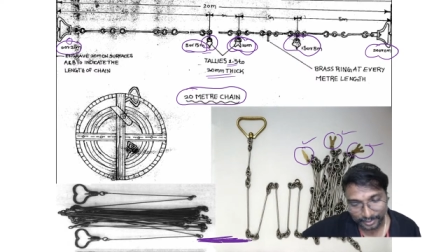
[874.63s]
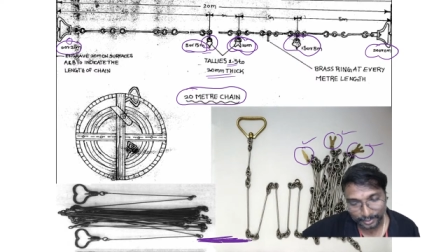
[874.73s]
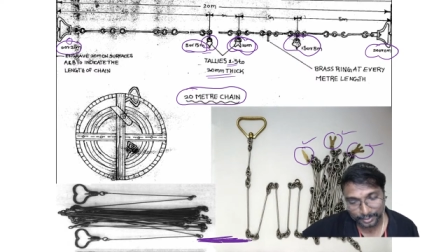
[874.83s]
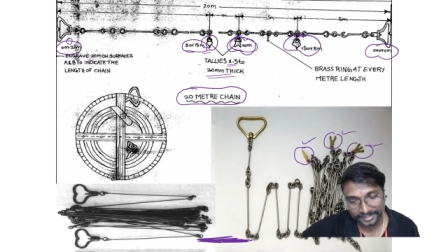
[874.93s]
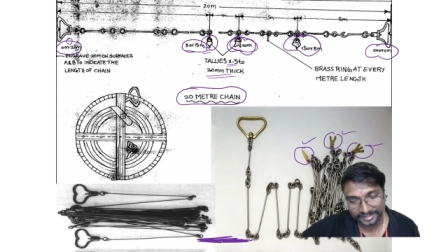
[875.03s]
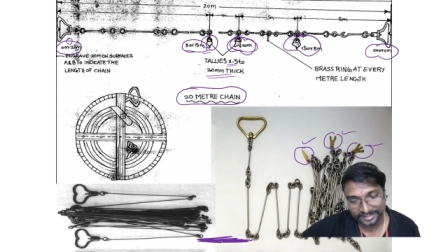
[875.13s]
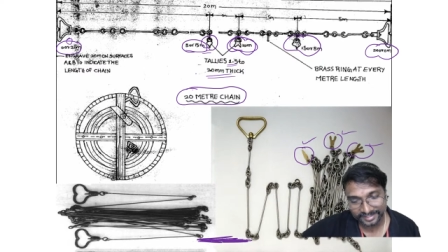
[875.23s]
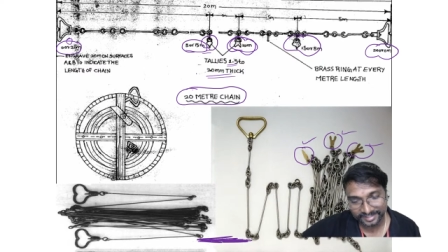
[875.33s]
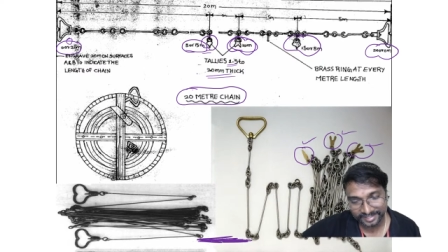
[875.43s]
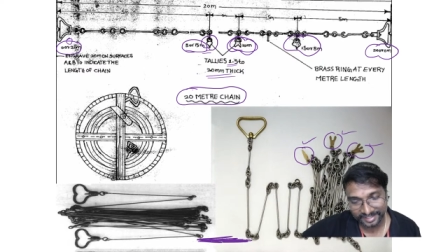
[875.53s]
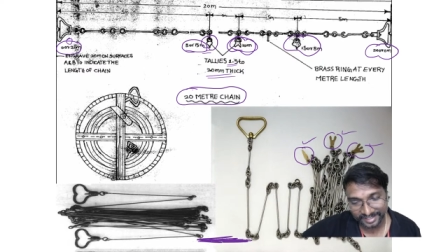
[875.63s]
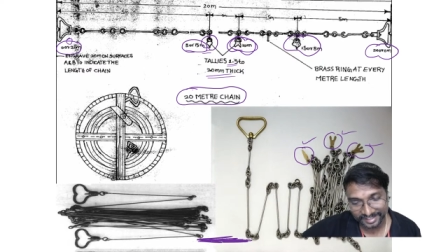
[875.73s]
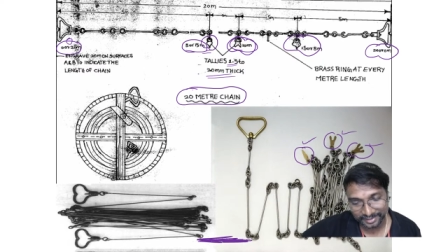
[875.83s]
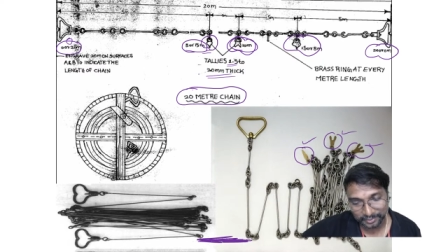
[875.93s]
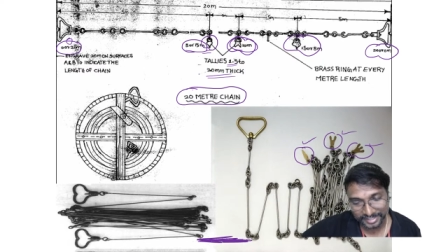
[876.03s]
use it this
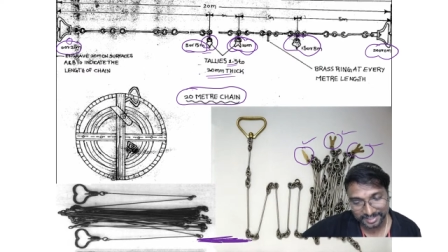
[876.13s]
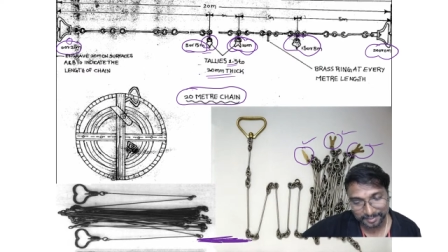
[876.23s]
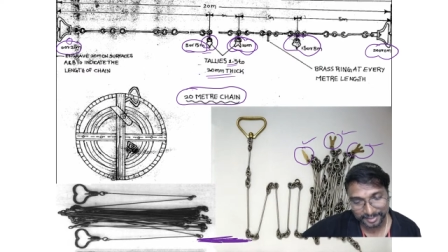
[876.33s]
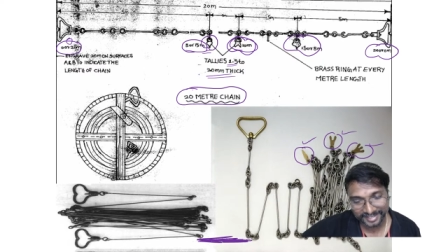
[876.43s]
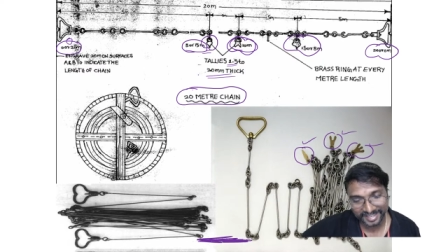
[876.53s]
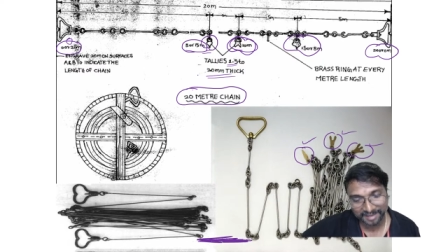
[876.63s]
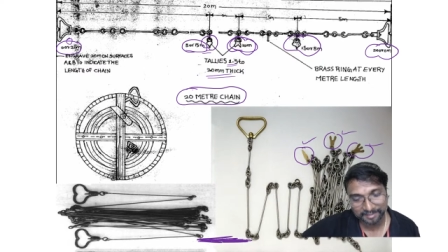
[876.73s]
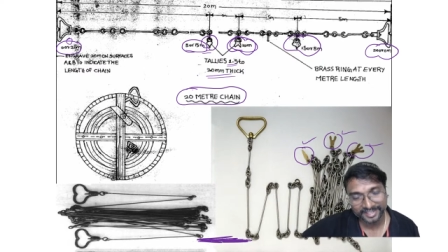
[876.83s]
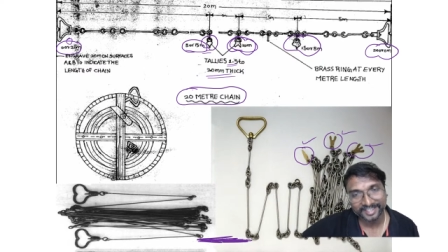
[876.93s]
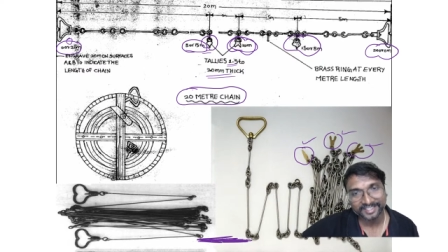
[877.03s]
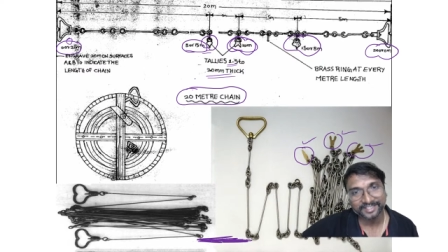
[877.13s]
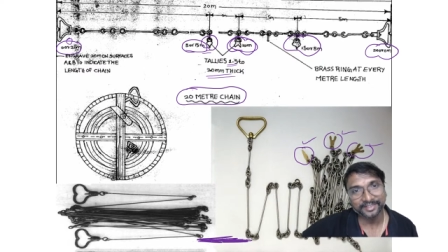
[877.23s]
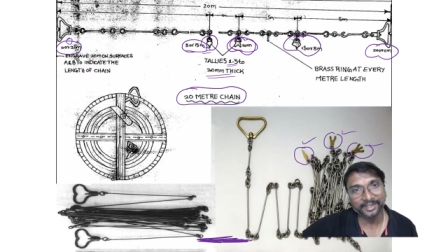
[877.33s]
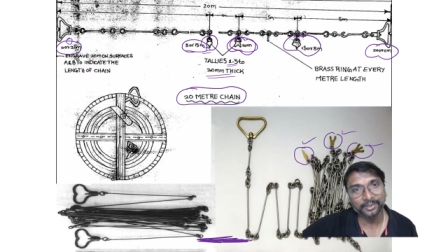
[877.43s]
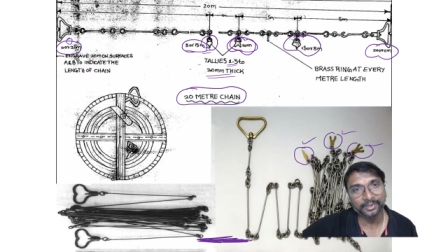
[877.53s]
once upon a time. Yes,
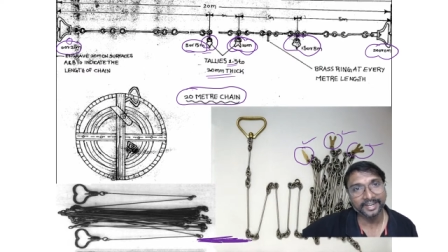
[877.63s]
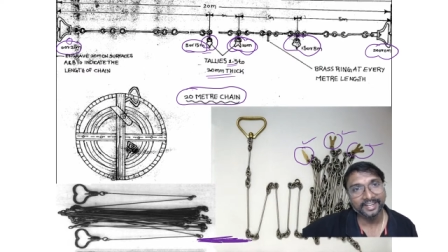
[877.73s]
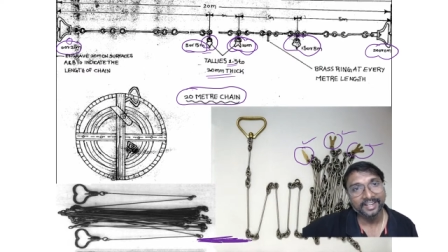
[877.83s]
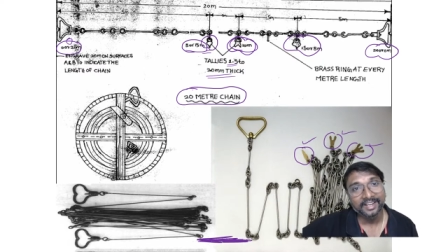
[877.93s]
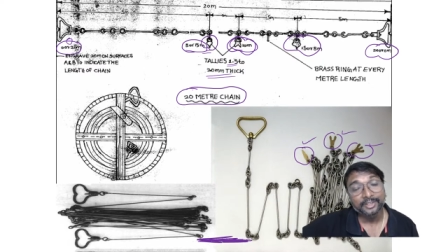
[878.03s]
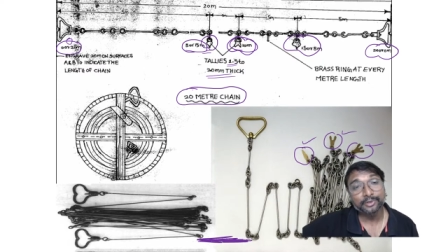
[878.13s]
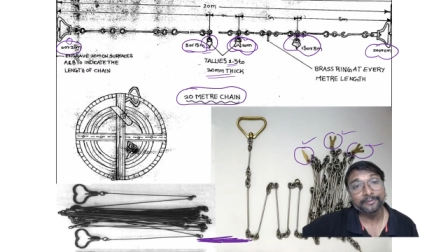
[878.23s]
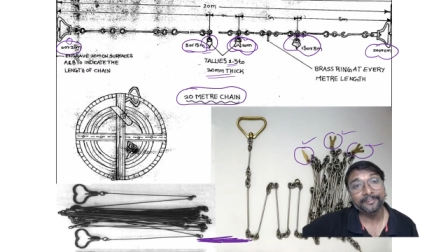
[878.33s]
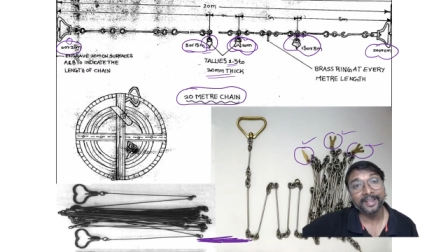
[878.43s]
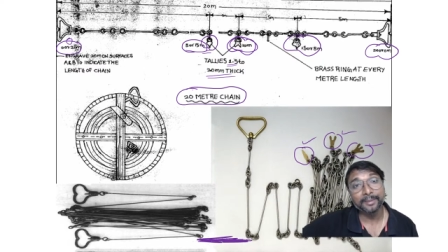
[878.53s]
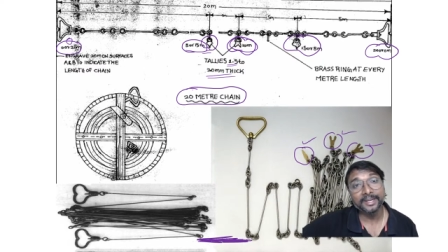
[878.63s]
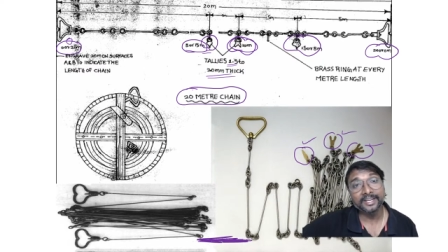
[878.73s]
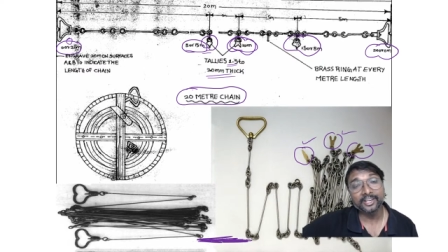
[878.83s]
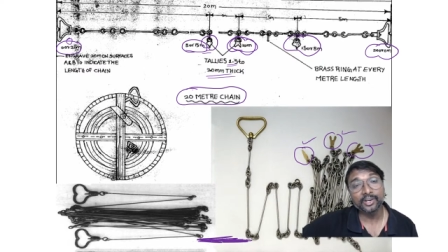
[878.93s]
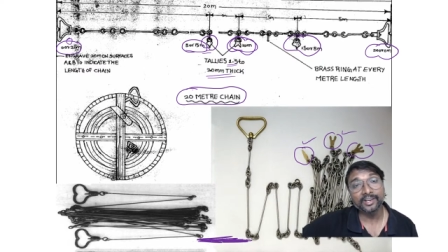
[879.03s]
very good, right? So 5
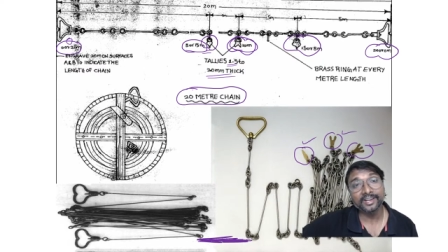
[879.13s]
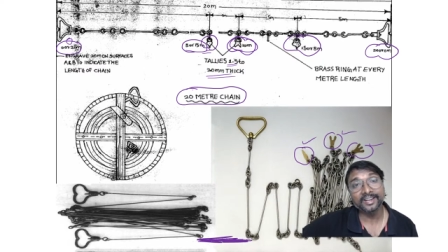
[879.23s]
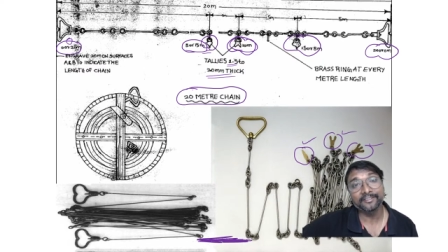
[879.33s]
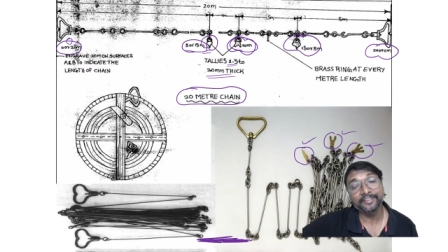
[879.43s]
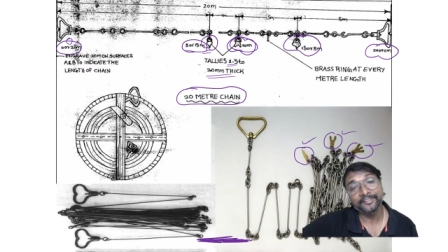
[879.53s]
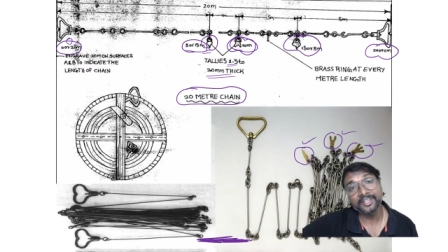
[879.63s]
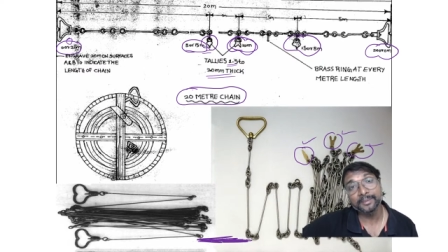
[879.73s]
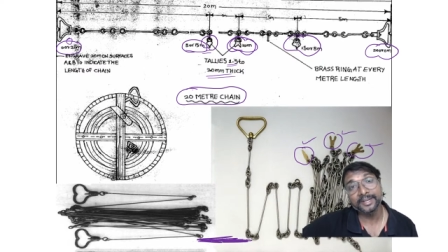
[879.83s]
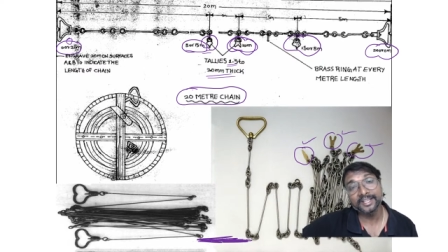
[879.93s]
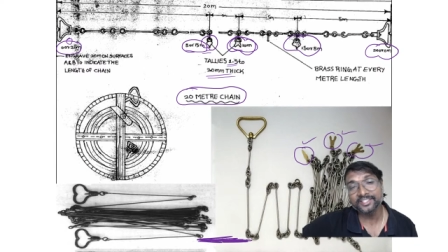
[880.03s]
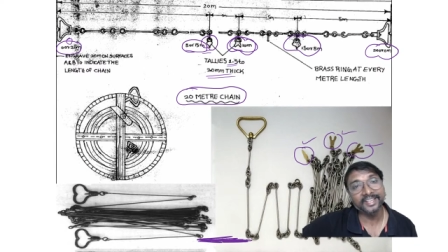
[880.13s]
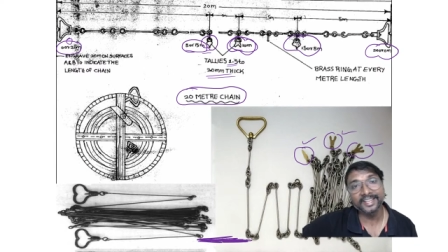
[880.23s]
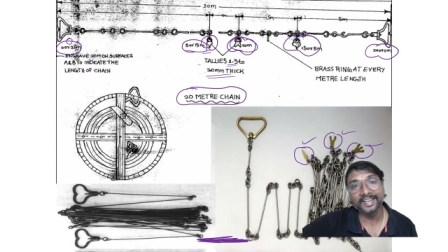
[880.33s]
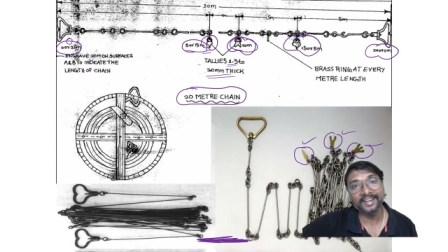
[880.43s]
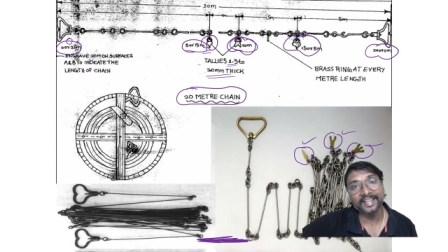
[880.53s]
meter or 15 meter
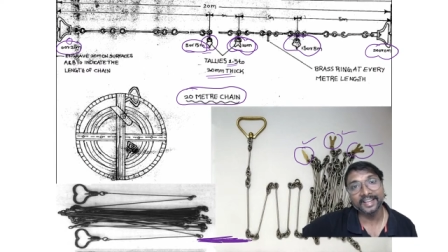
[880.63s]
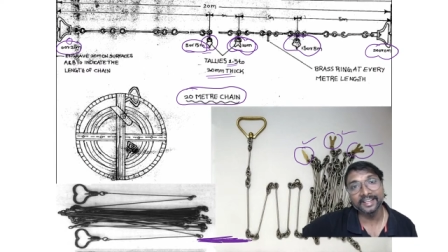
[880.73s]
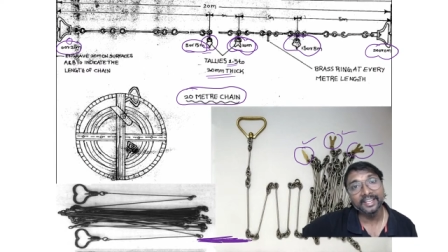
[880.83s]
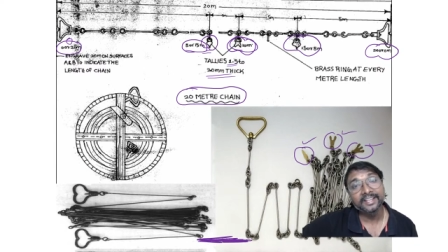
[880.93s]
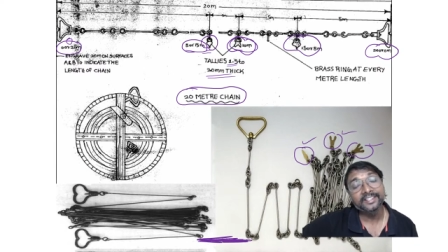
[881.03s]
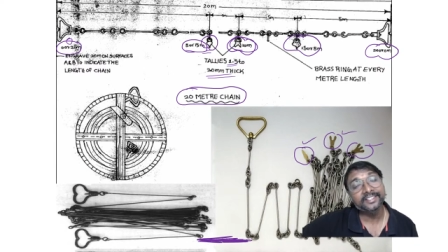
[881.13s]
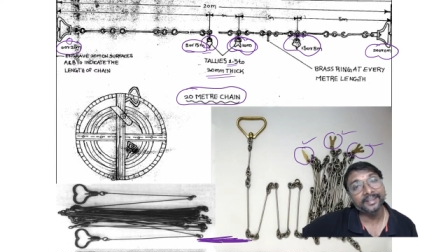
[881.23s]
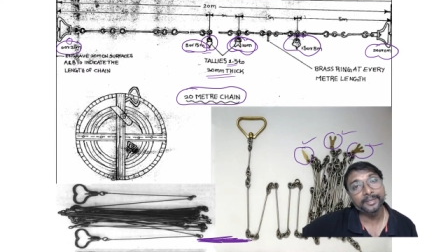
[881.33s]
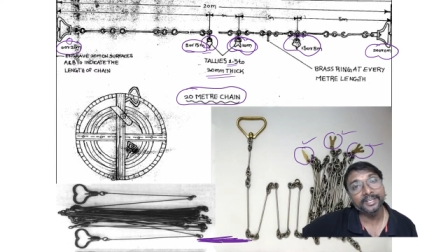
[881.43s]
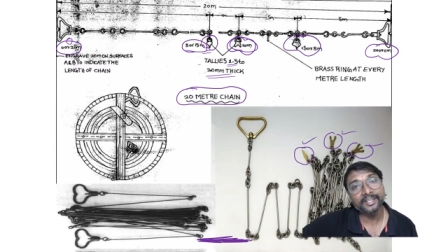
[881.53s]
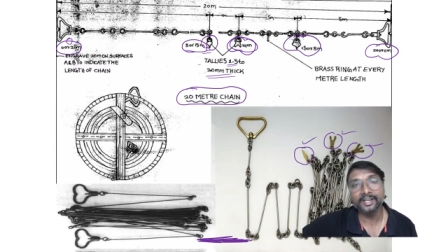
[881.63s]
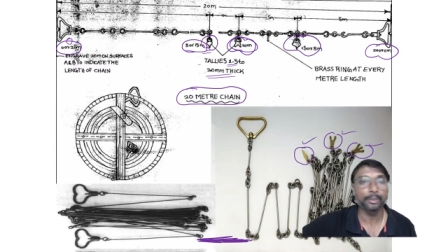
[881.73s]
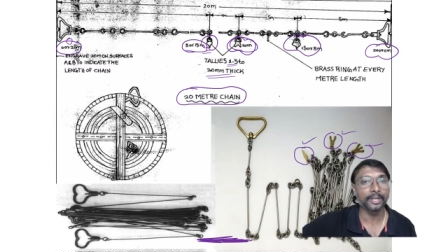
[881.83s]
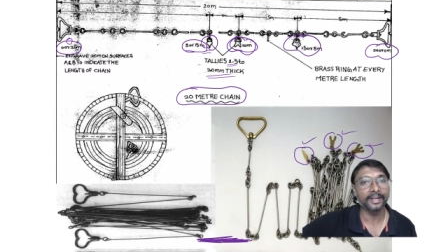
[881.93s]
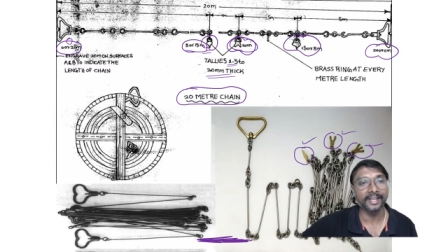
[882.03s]
single leg tally, 10 meter
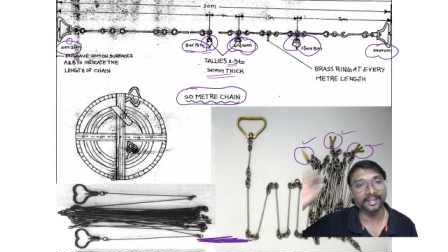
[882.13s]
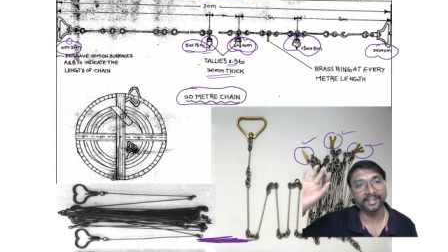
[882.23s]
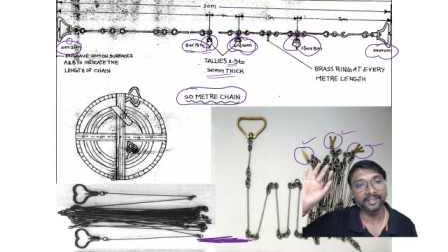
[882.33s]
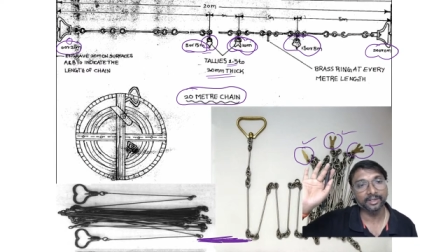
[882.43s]
double leg tally.